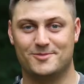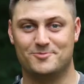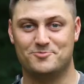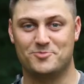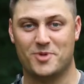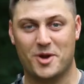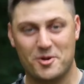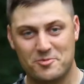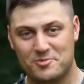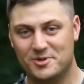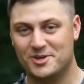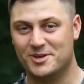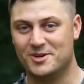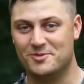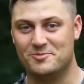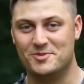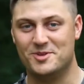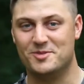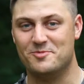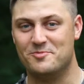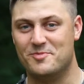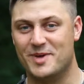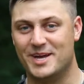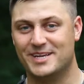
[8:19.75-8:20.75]
probably going to be
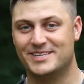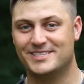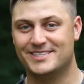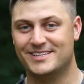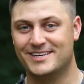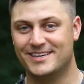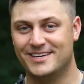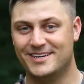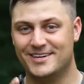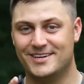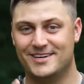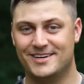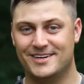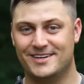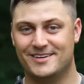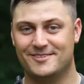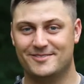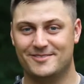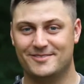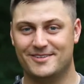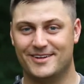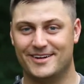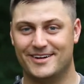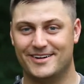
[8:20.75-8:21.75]
the best
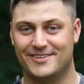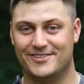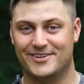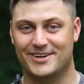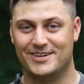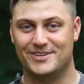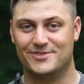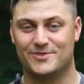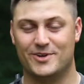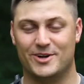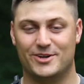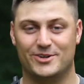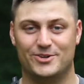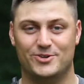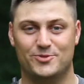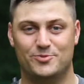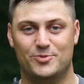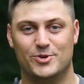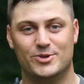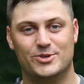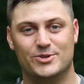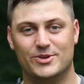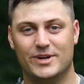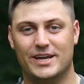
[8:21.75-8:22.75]
rangefinder you
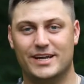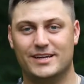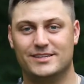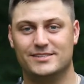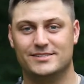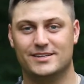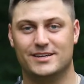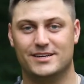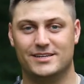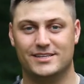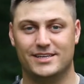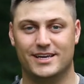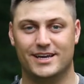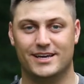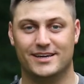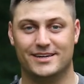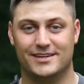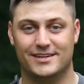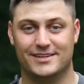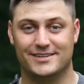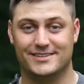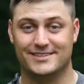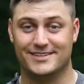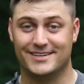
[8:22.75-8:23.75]
put your hands on yet,
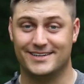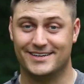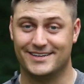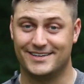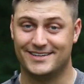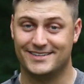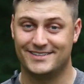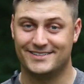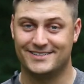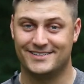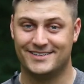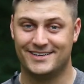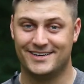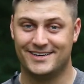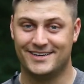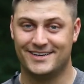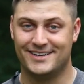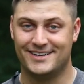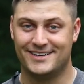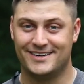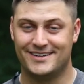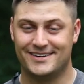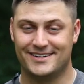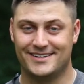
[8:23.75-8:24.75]
and I
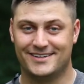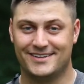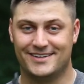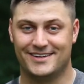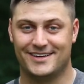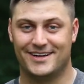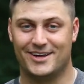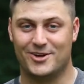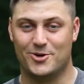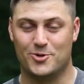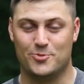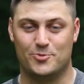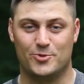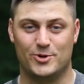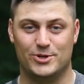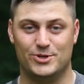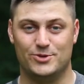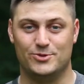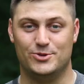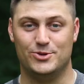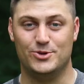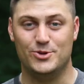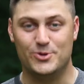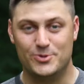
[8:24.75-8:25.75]
hope when
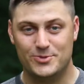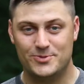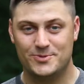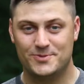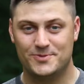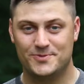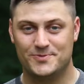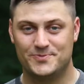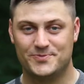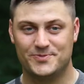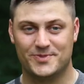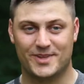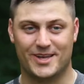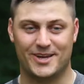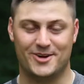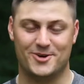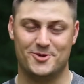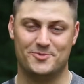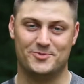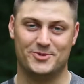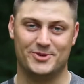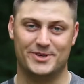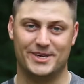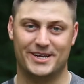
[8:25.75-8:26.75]
you do, I
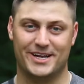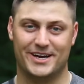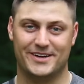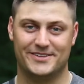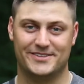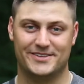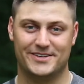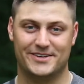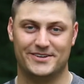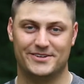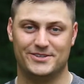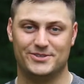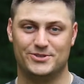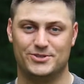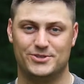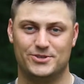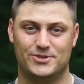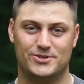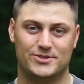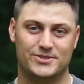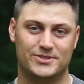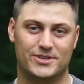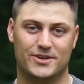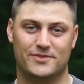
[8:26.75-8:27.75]
hope you get out there and you
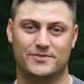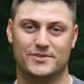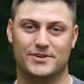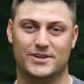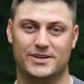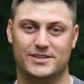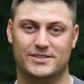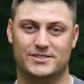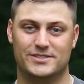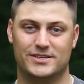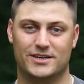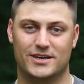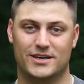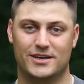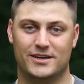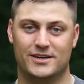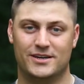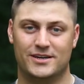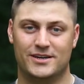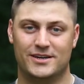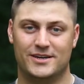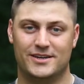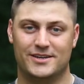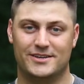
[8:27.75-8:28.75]
shoot yourself a
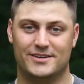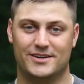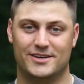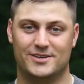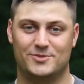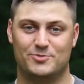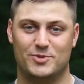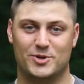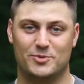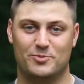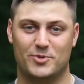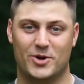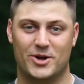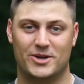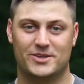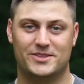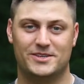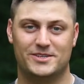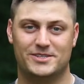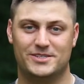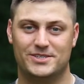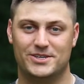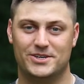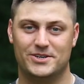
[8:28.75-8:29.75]
nice big buck
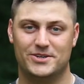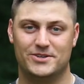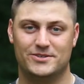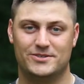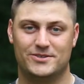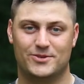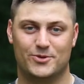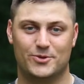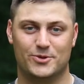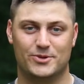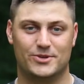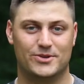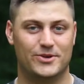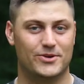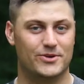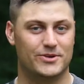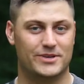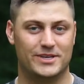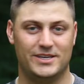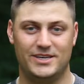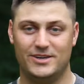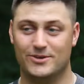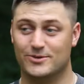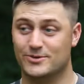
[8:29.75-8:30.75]
this year, or
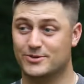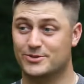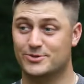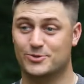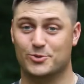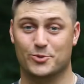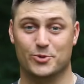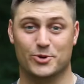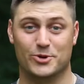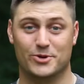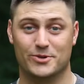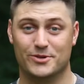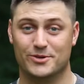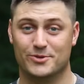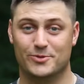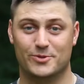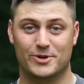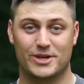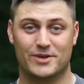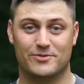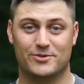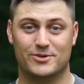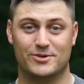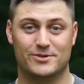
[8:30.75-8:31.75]
turkey, or squirrel, or
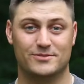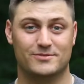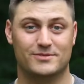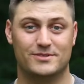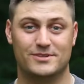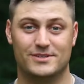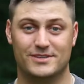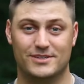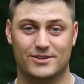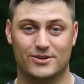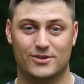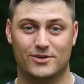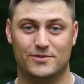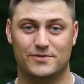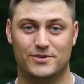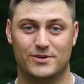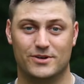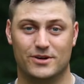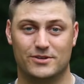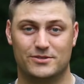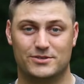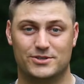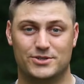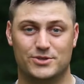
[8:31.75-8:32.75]
whatever. You know, if
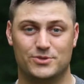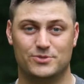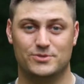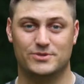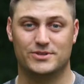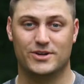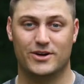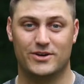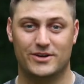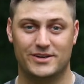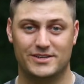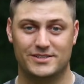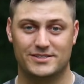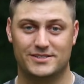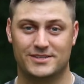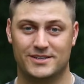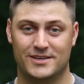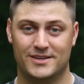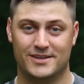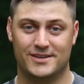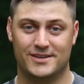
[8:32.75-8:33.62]
you're out shooting targets,